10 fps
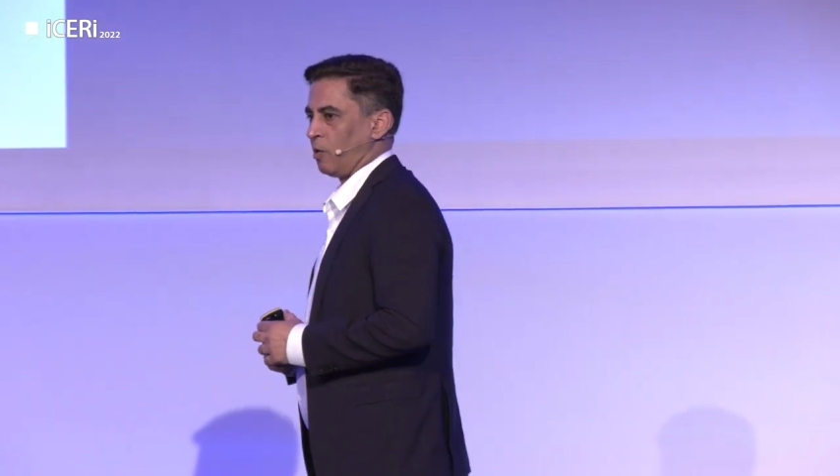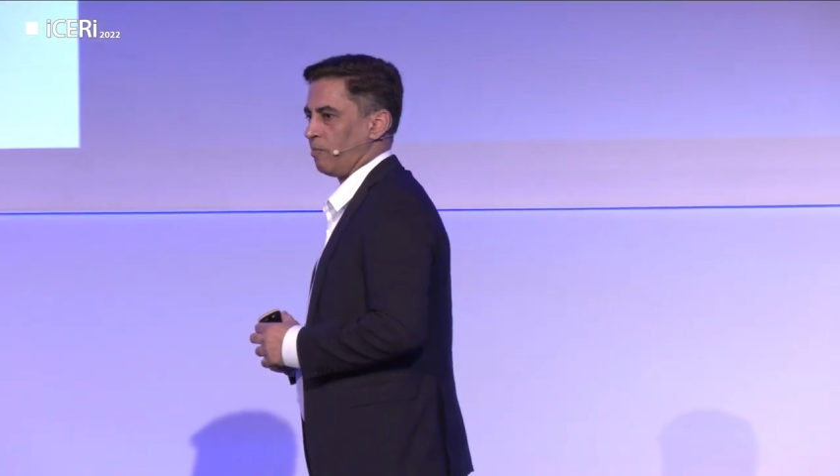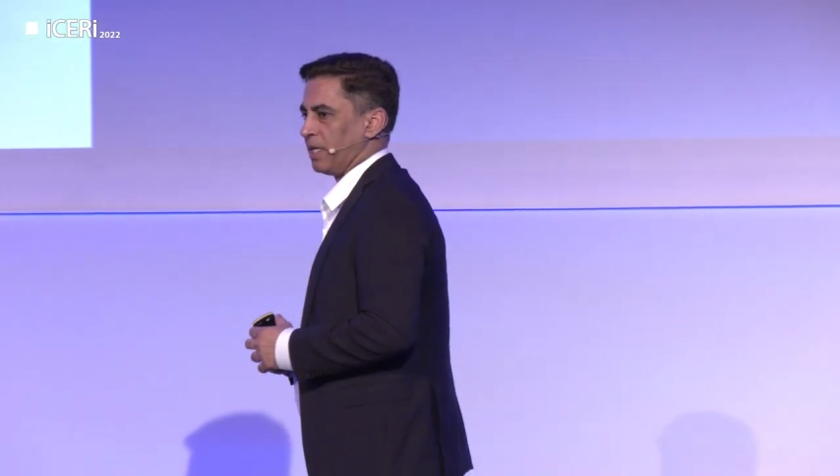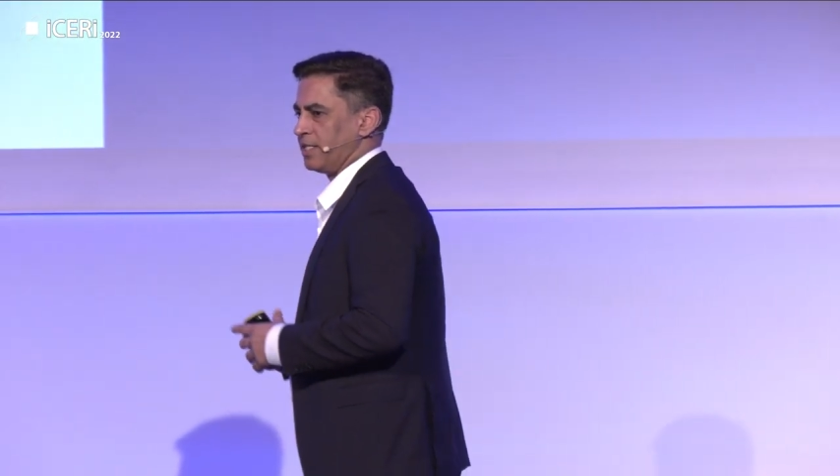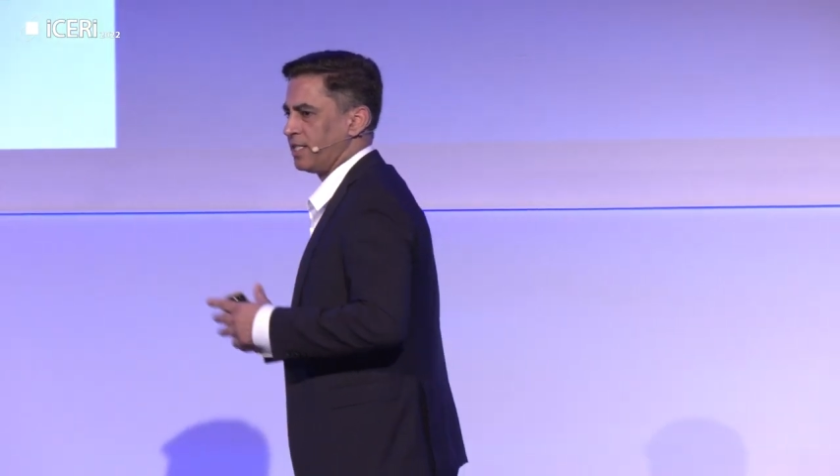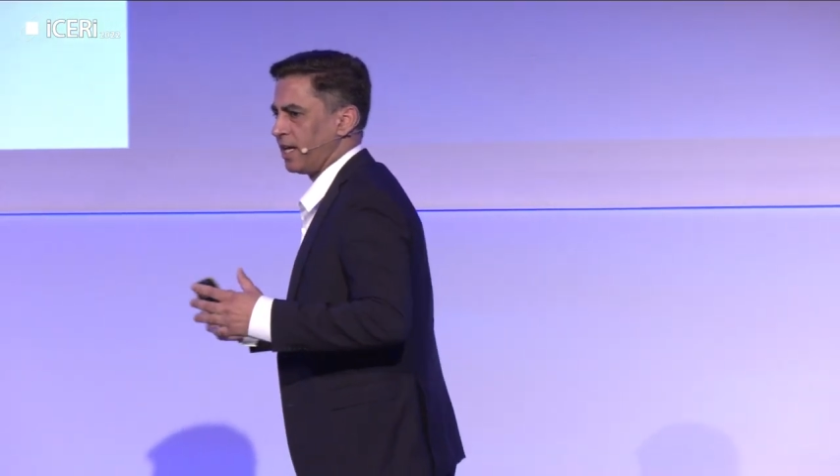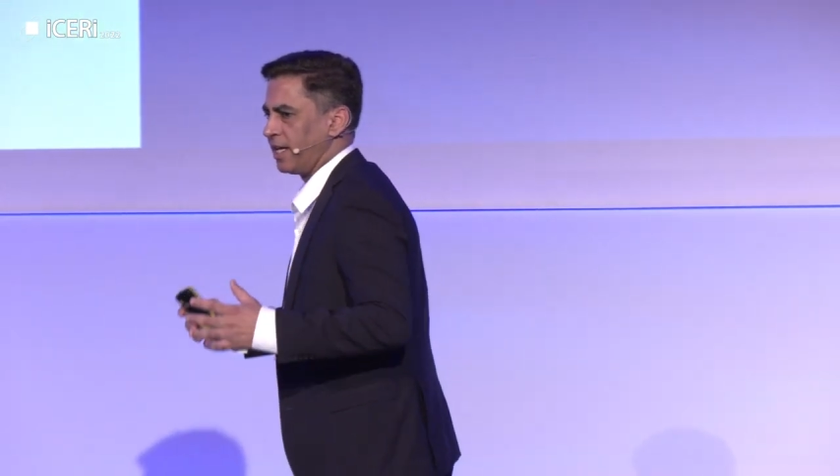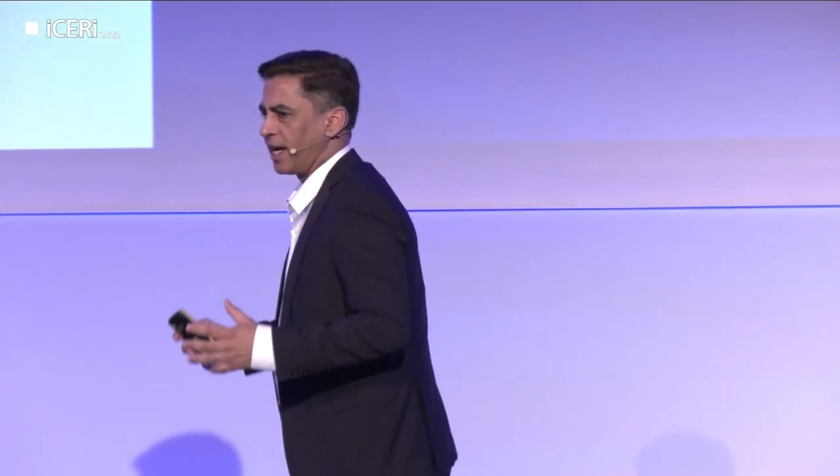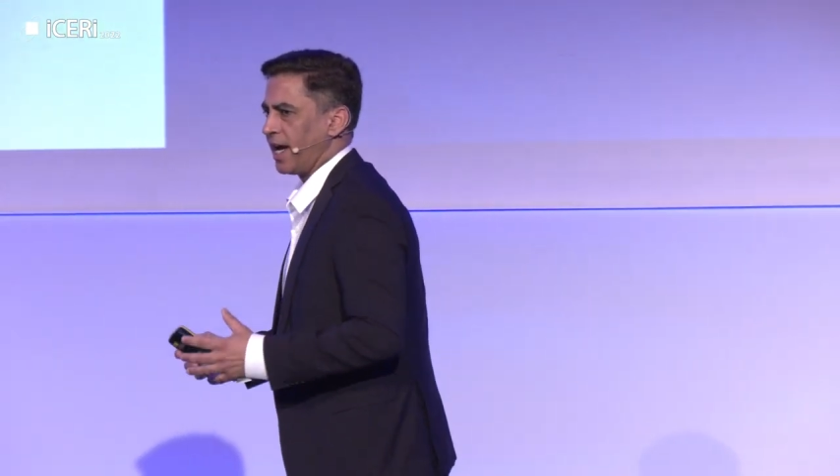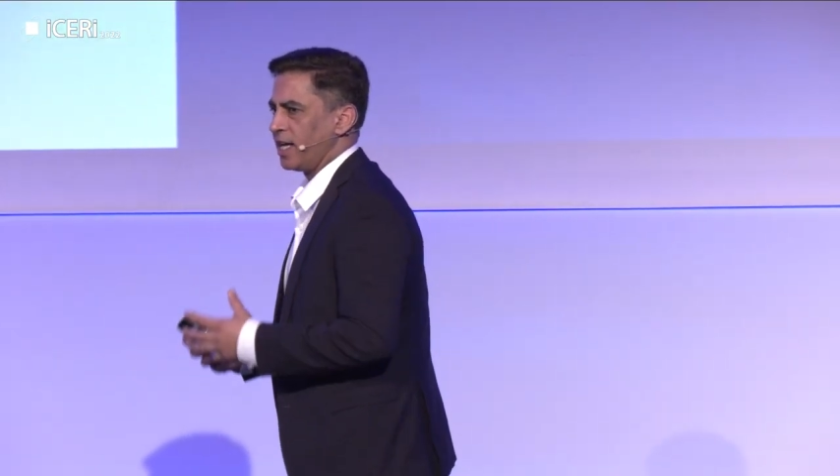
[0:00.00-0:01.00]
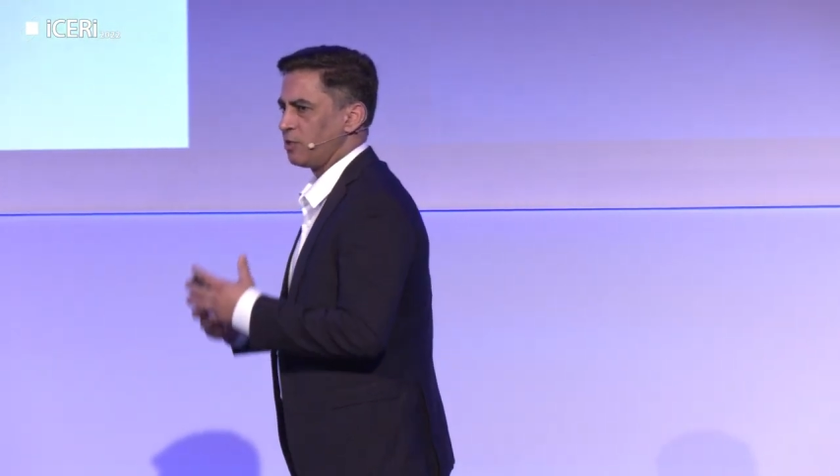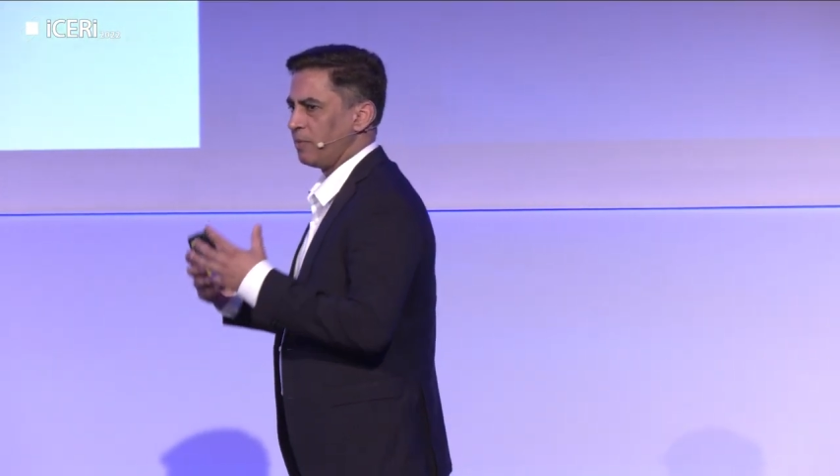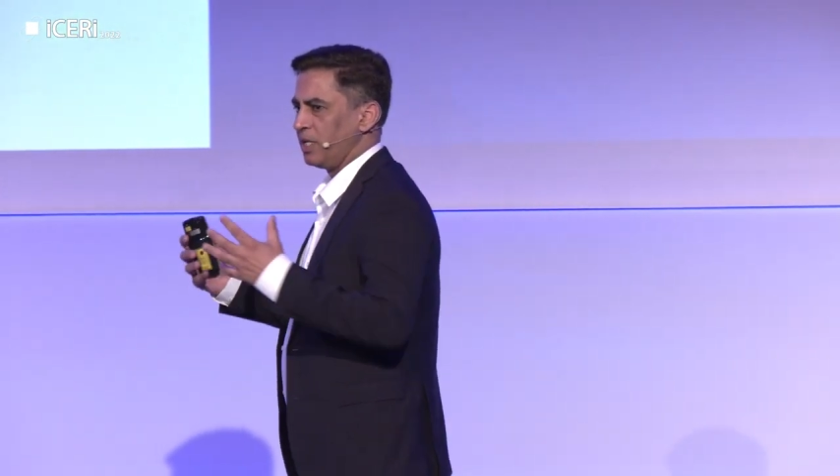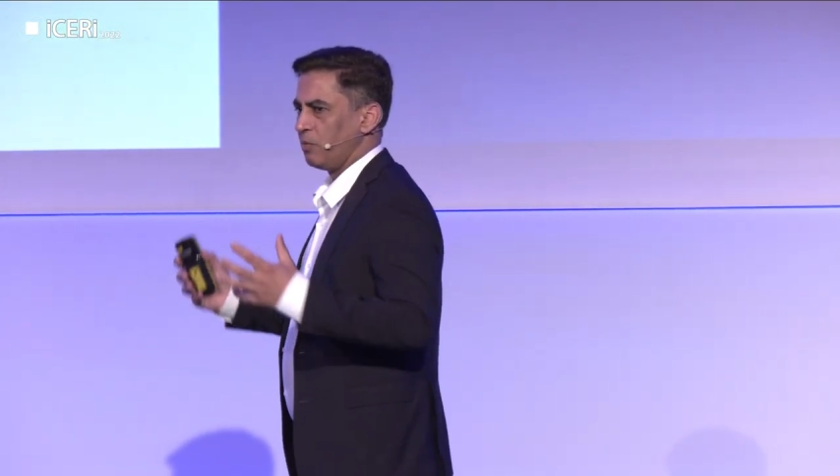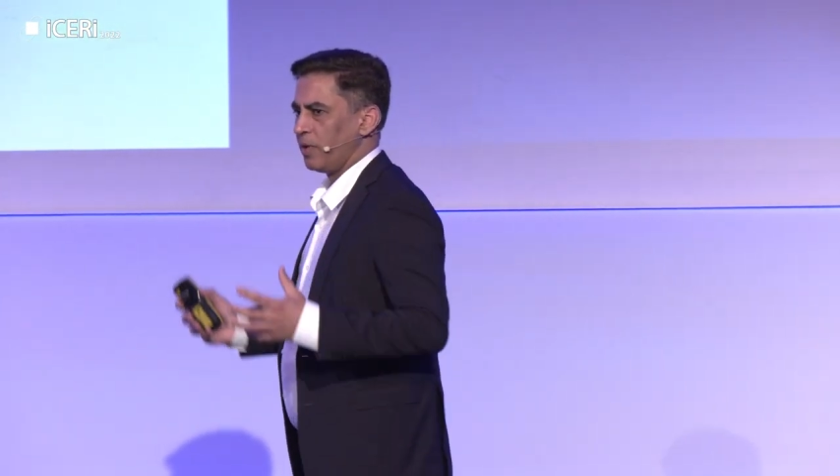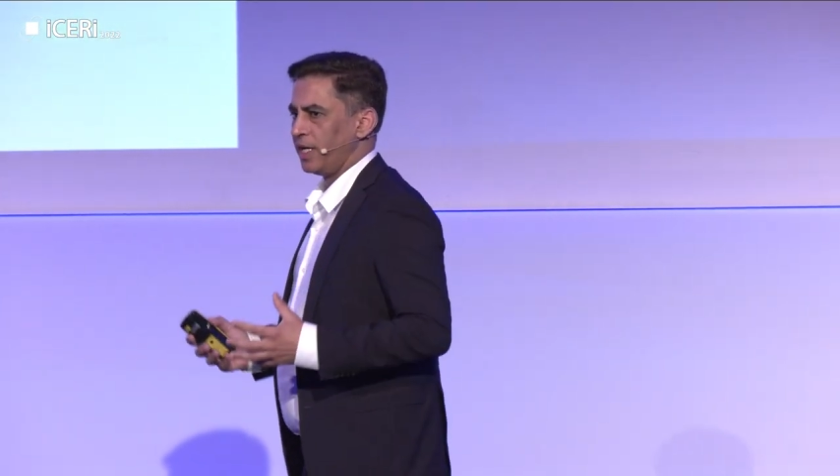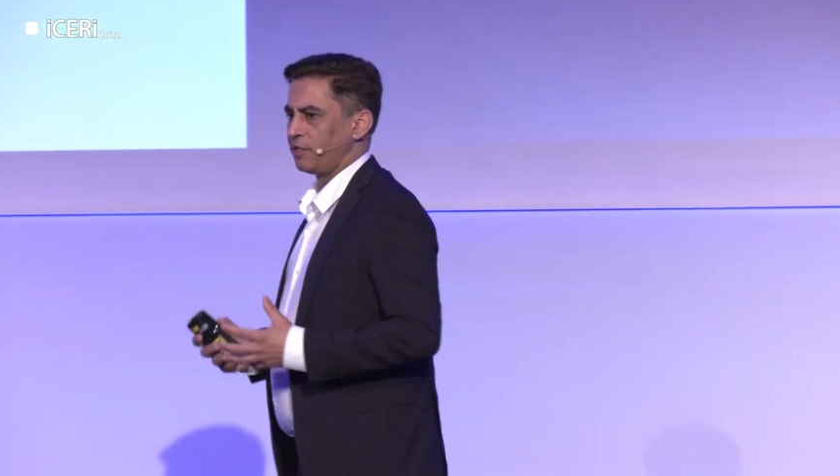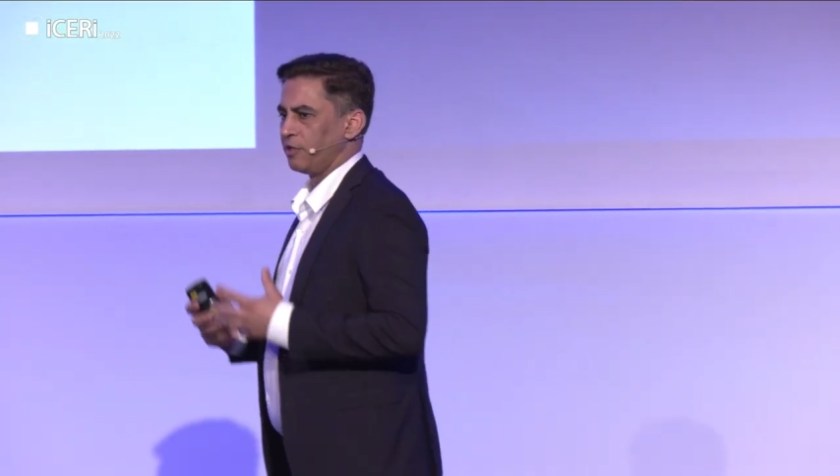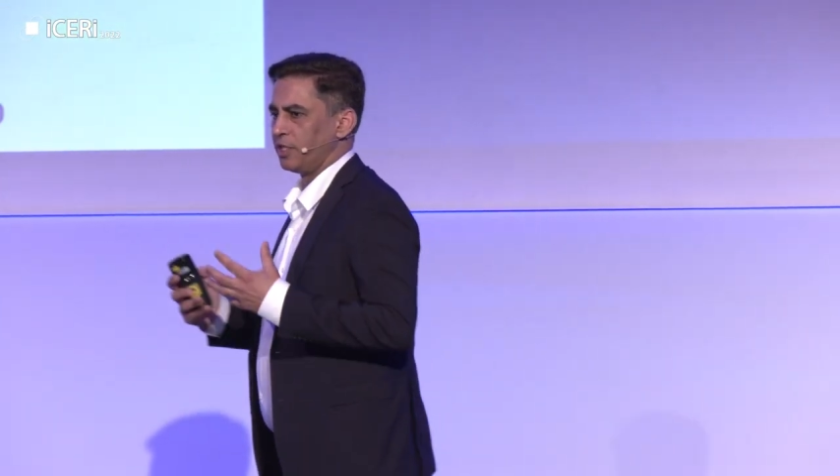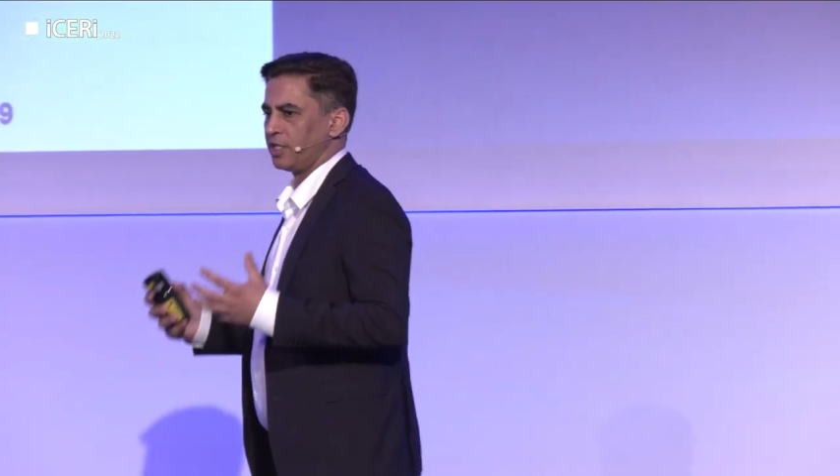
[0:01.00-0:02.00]
by designing as many ways
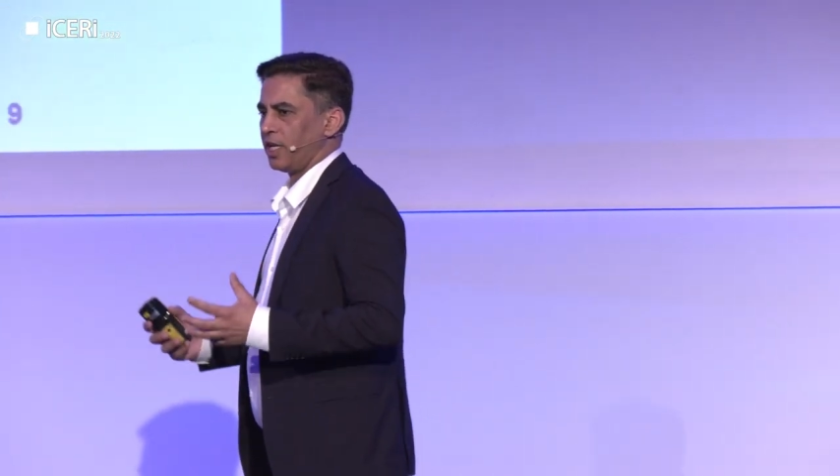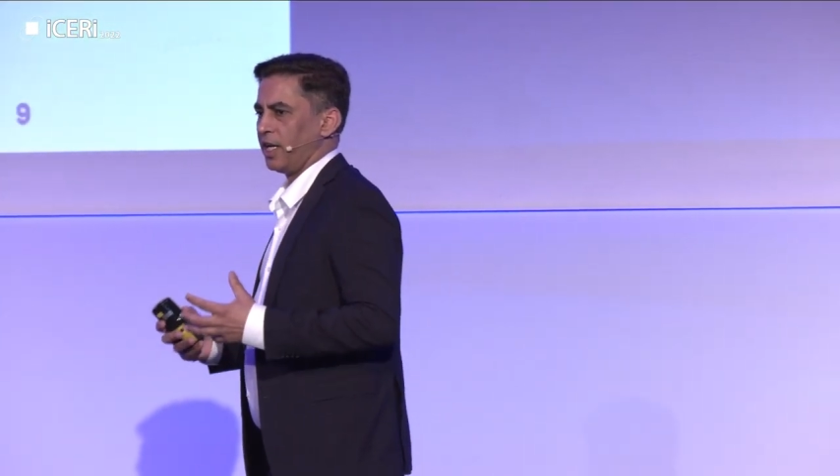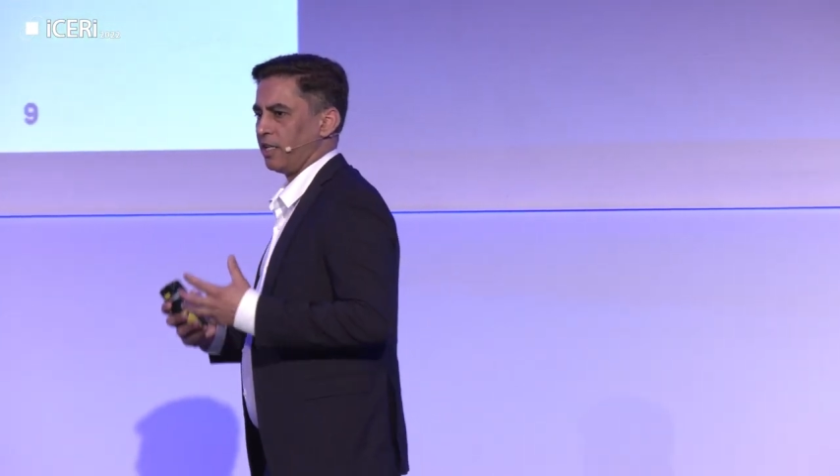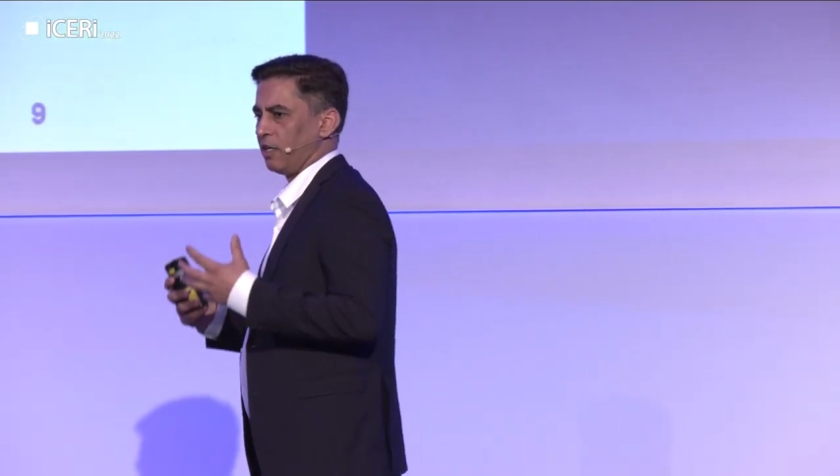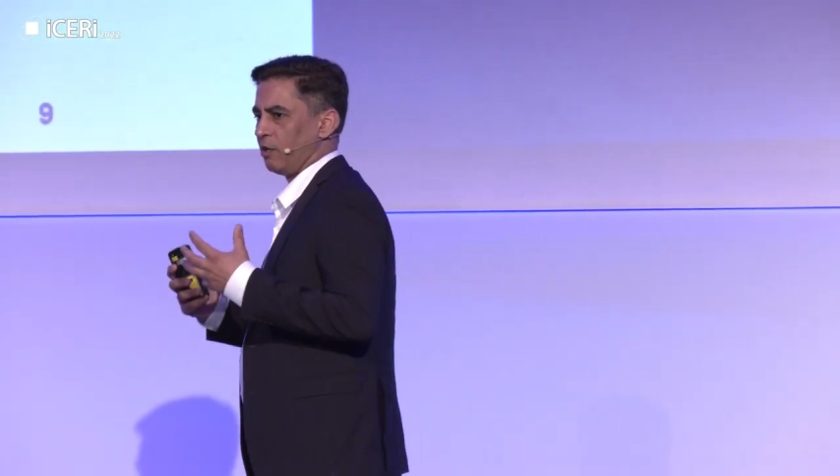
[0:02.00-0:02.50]
to decide